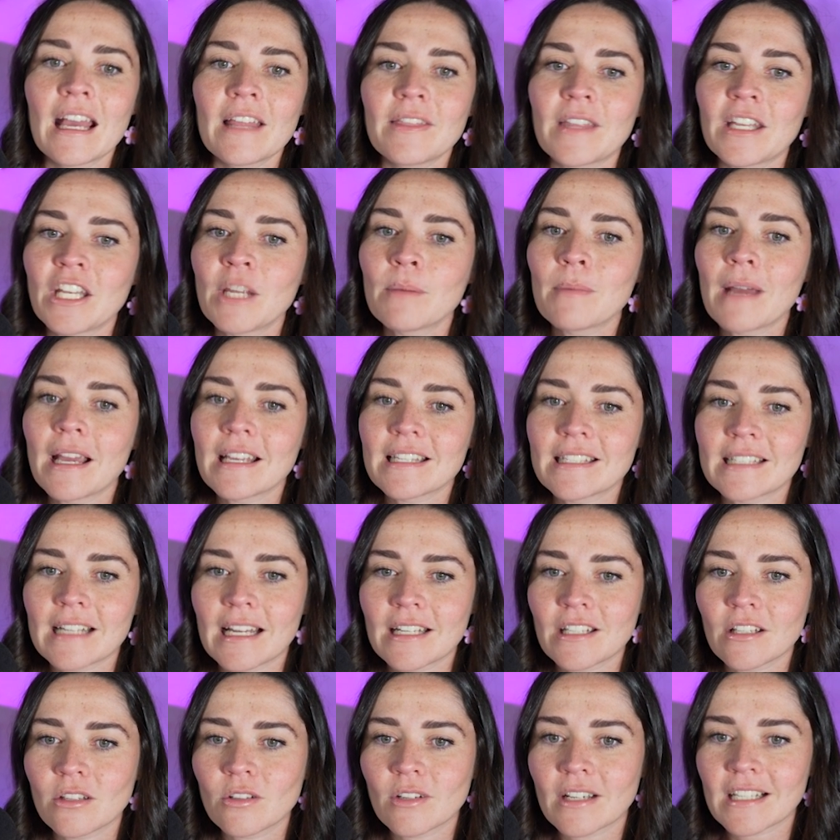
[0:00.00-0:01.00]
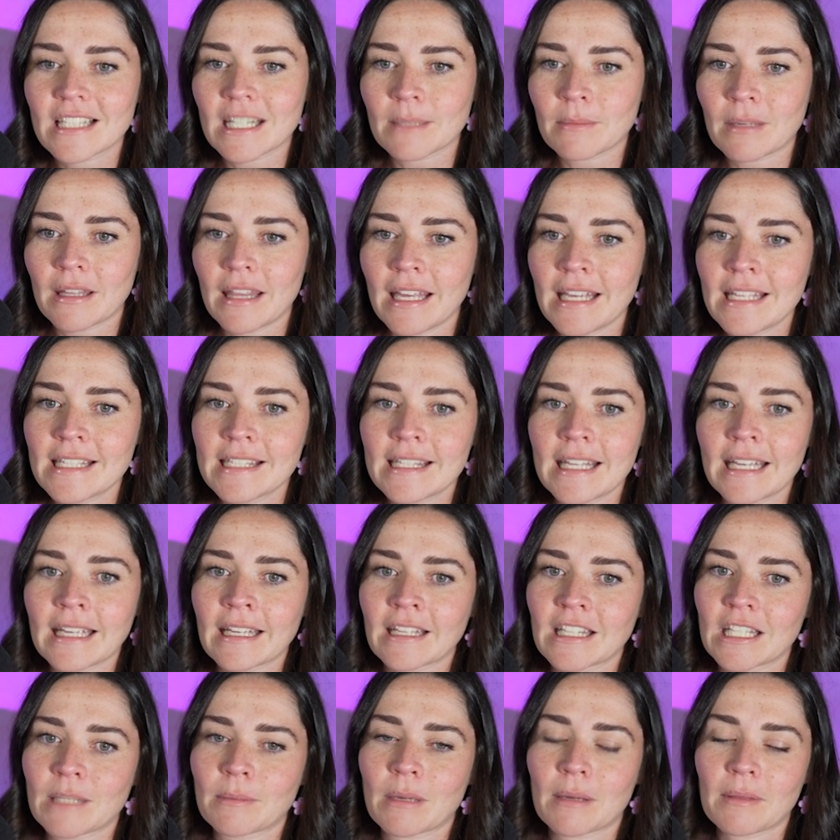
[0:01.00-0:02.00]
Then you might start to look at some of these
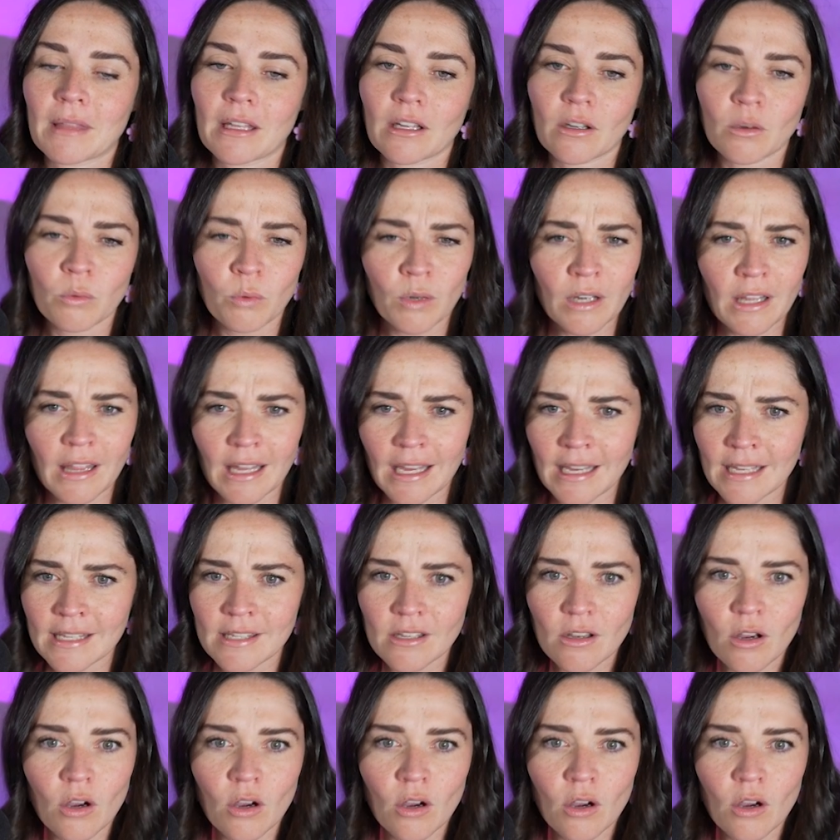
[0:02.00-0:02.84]
things. You might think, oh, what are these?